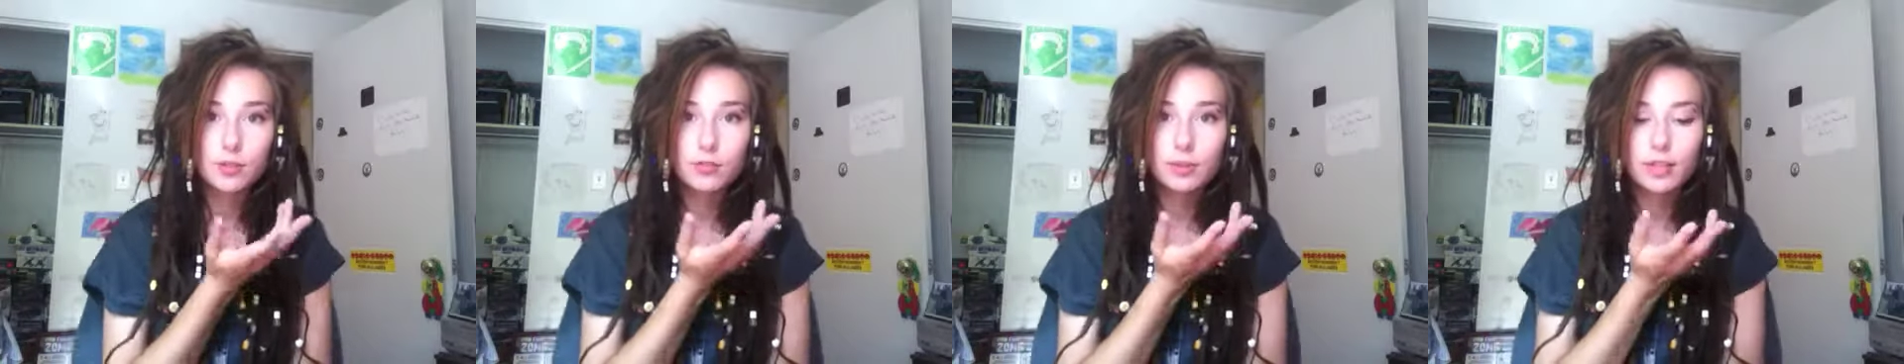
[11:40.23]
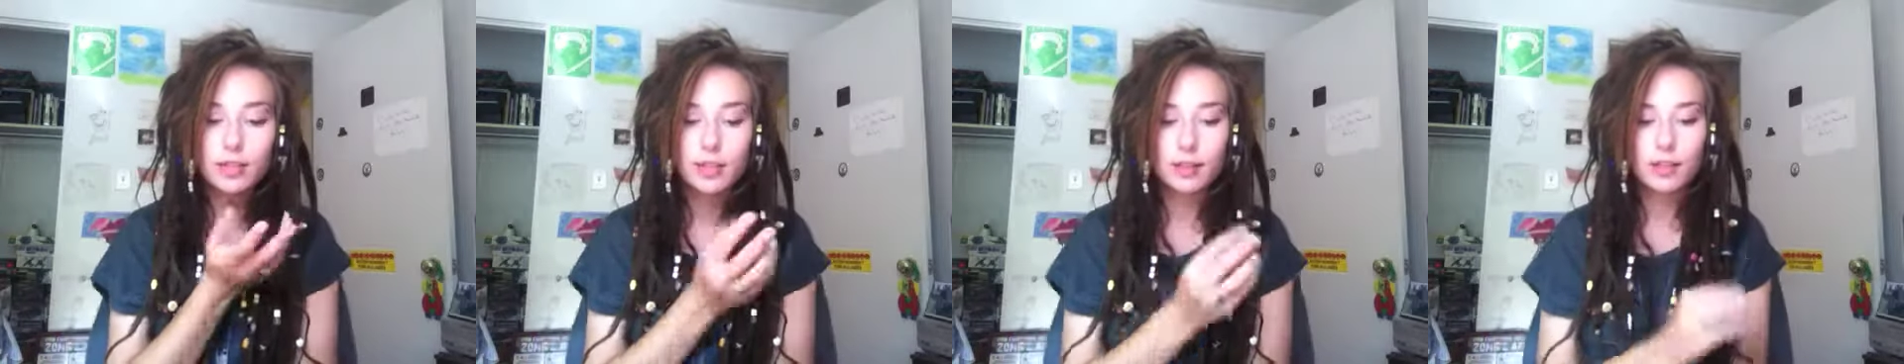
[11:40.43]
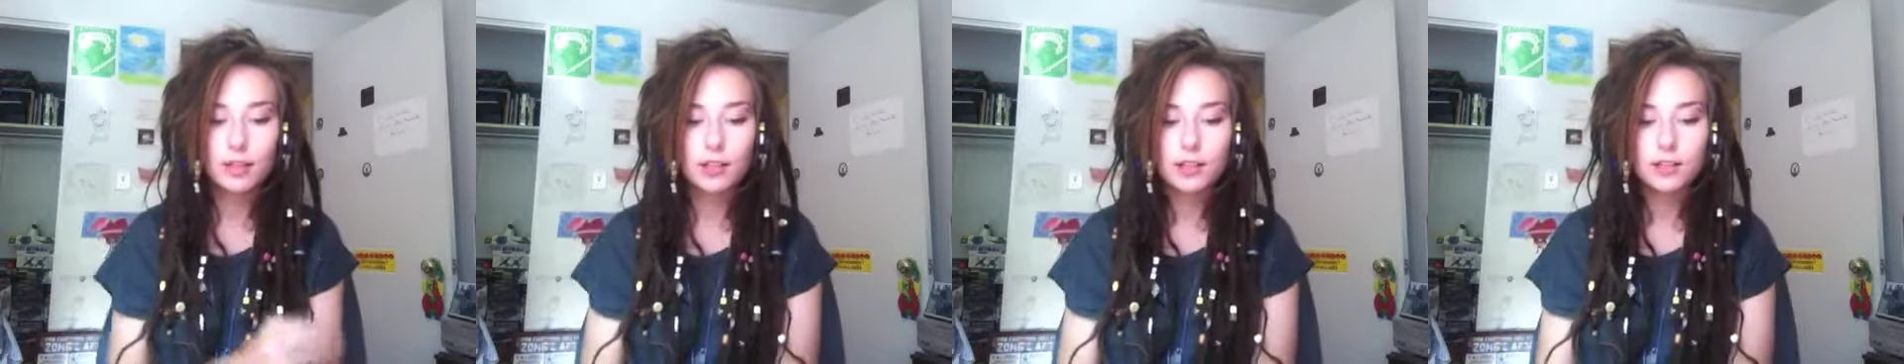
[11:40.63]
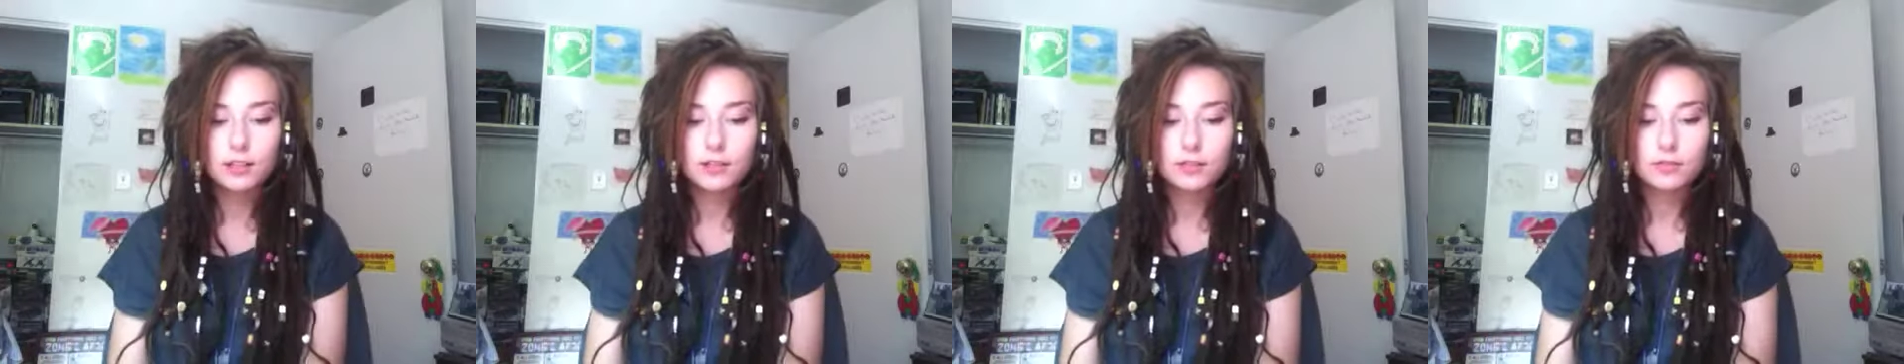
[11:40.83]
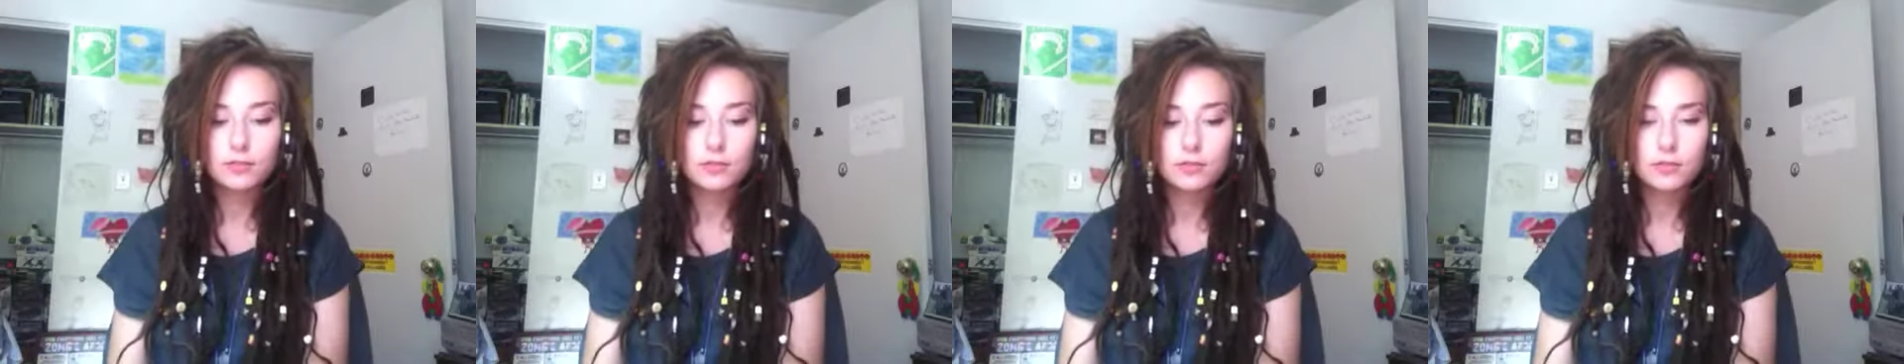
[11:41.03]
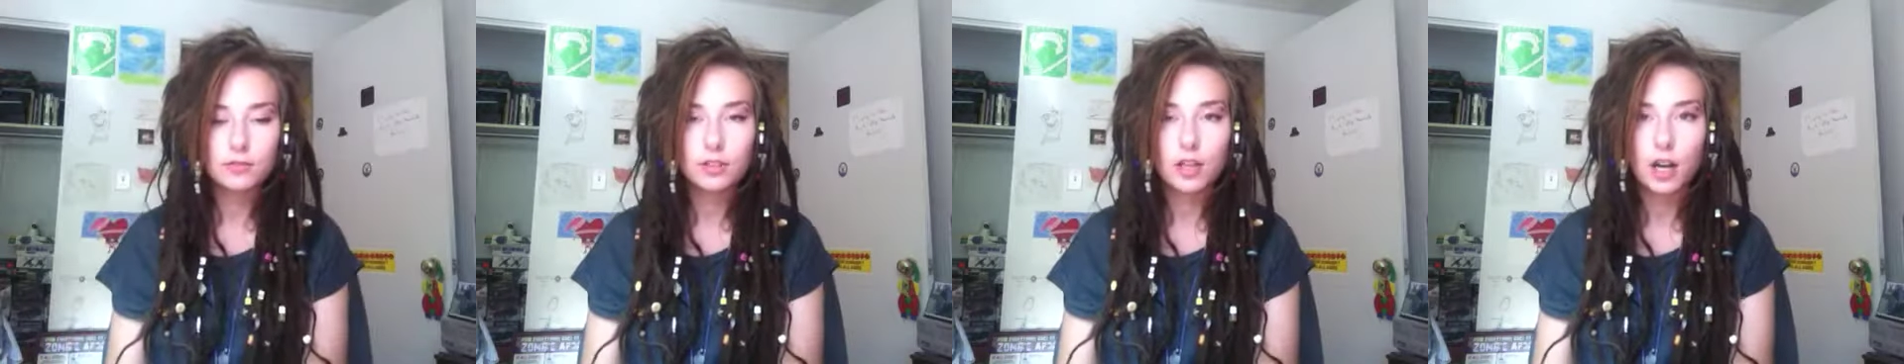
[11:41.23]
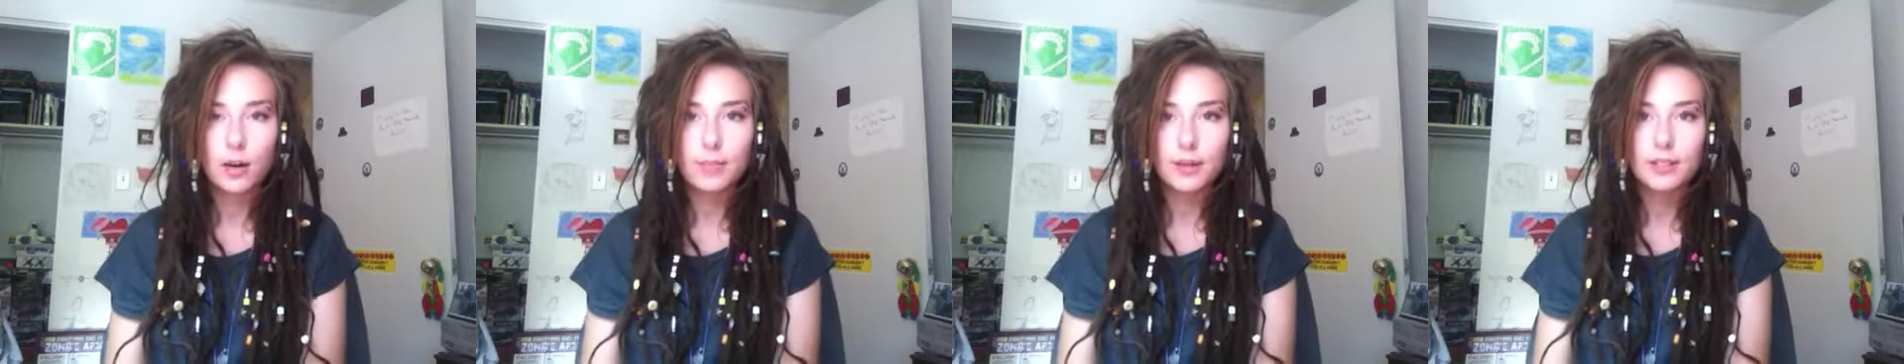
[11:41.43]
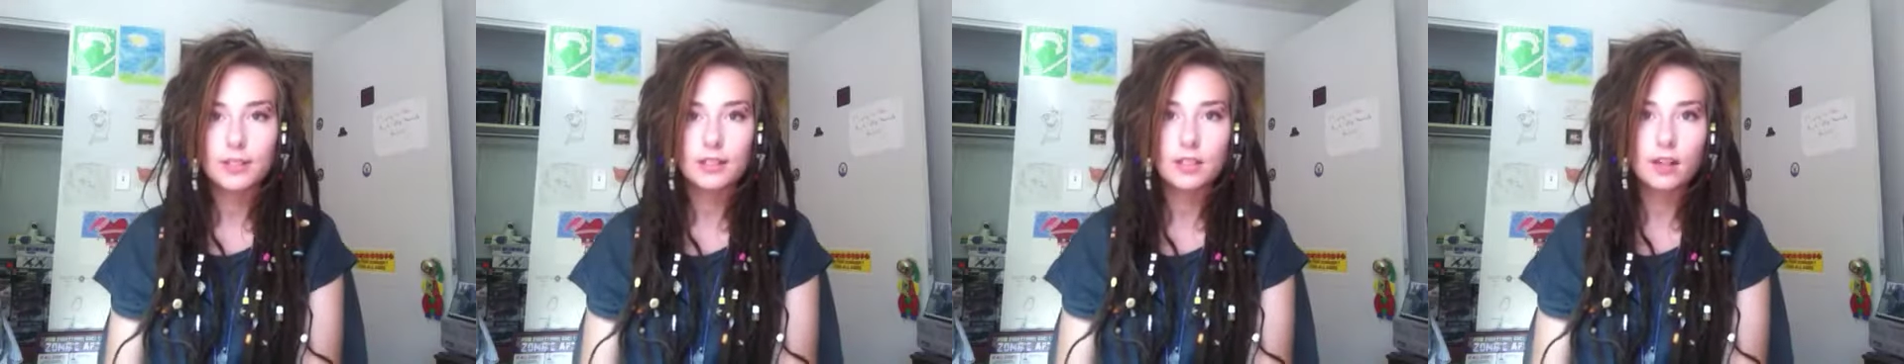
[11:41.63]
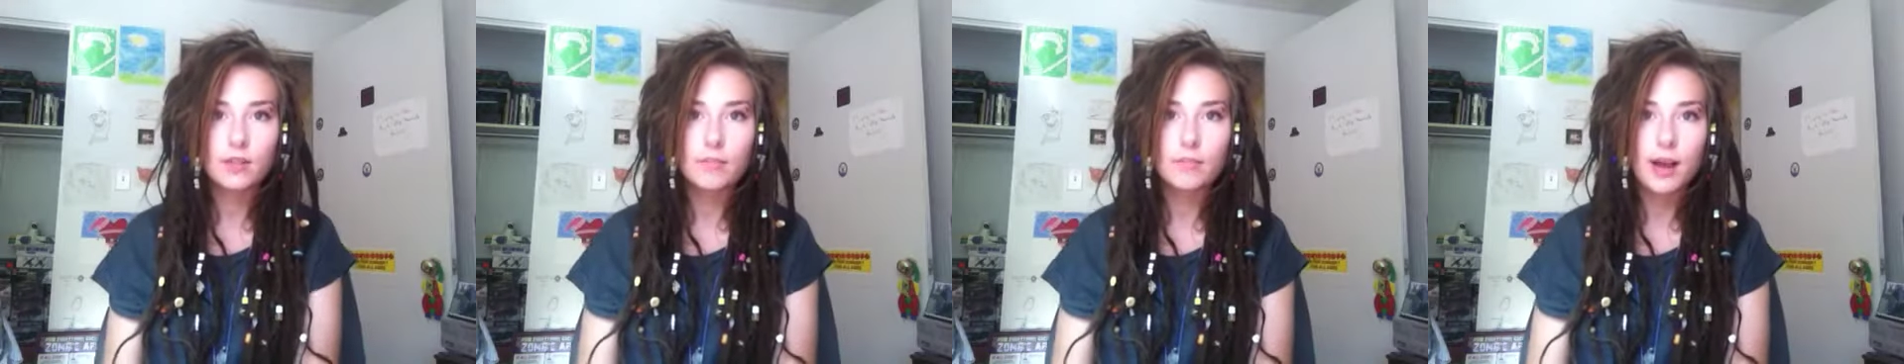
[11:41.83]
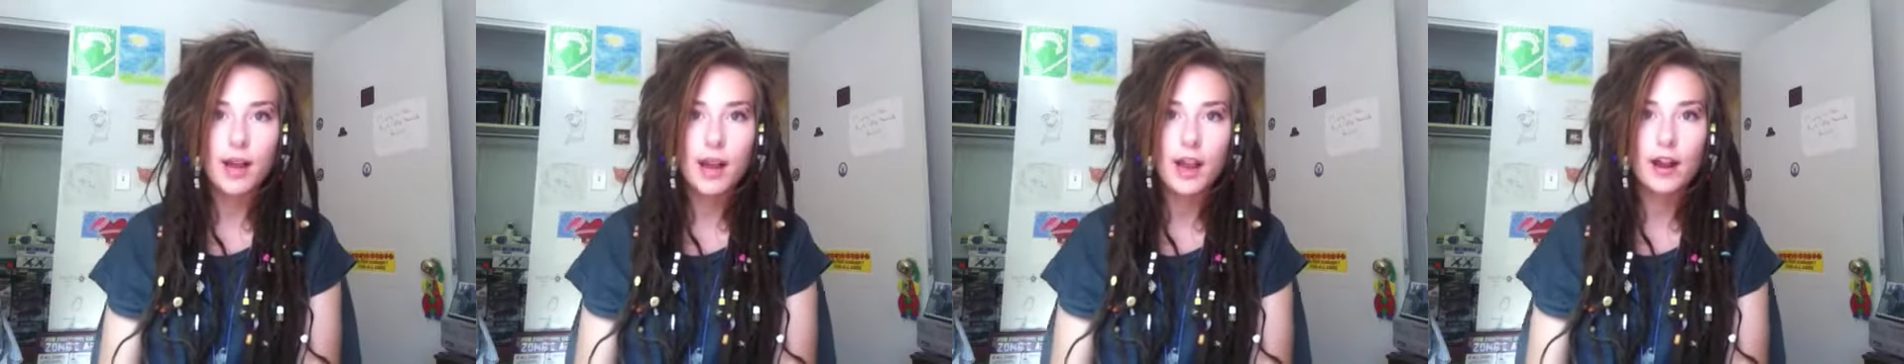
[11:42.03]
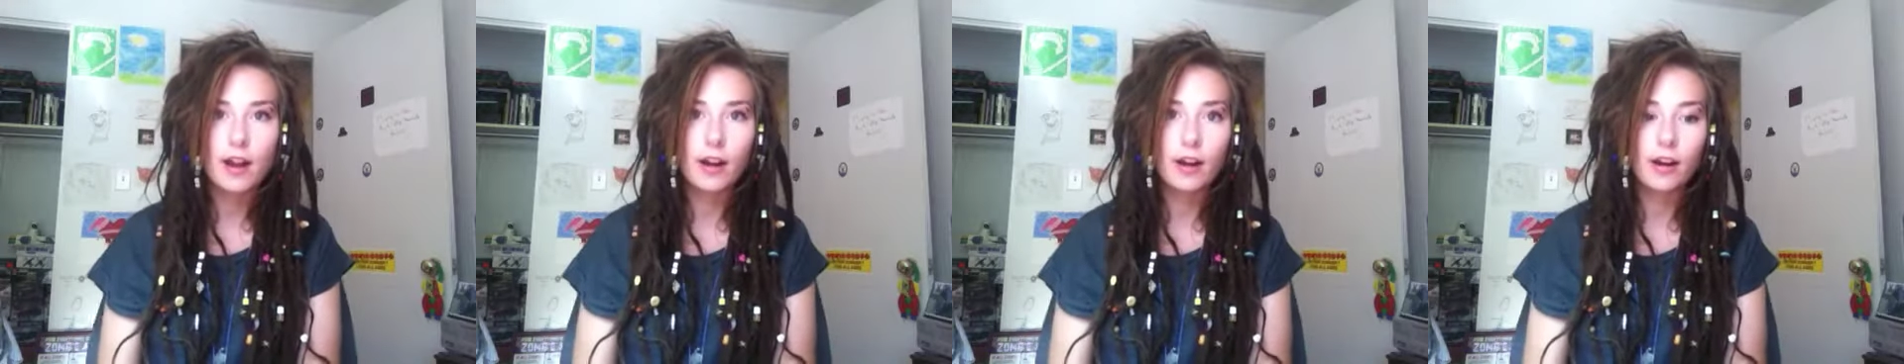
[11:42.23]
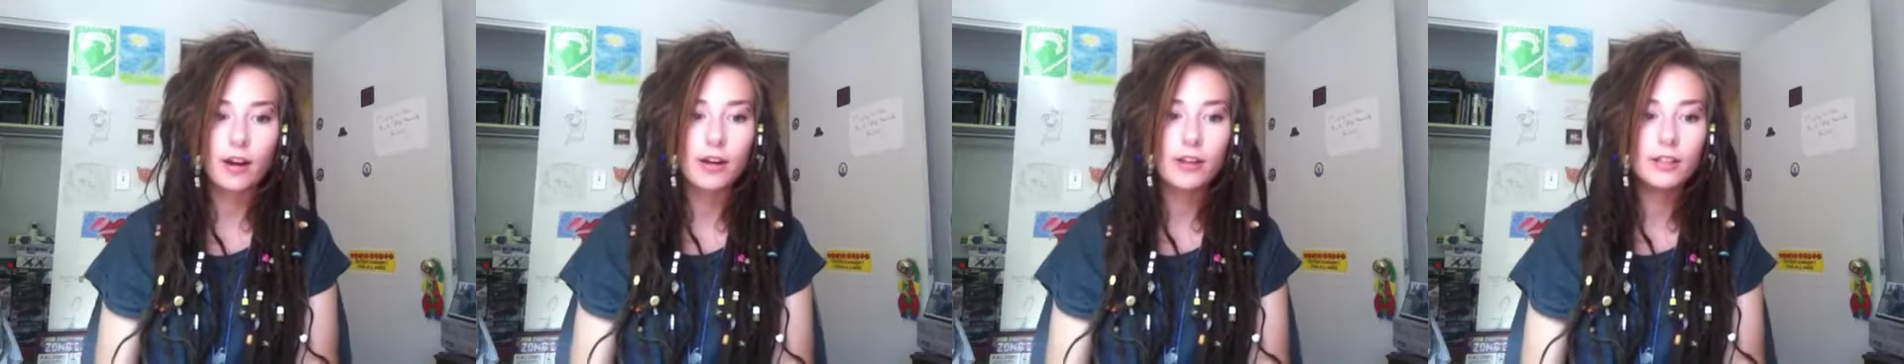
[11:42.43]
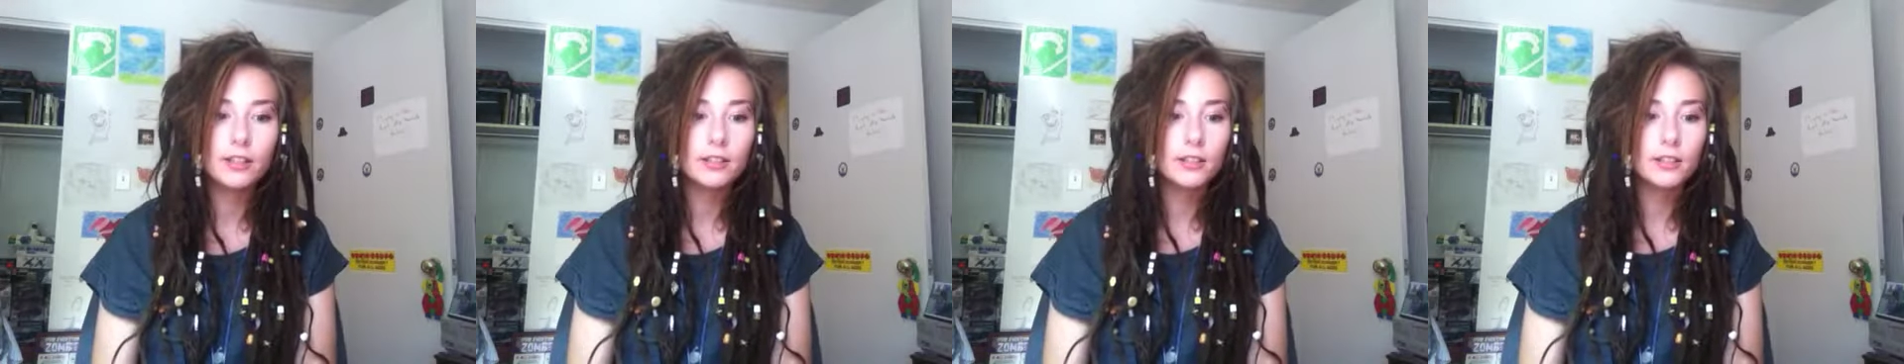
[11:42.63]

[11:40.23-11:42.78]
I've been getting lots of comments on my hair,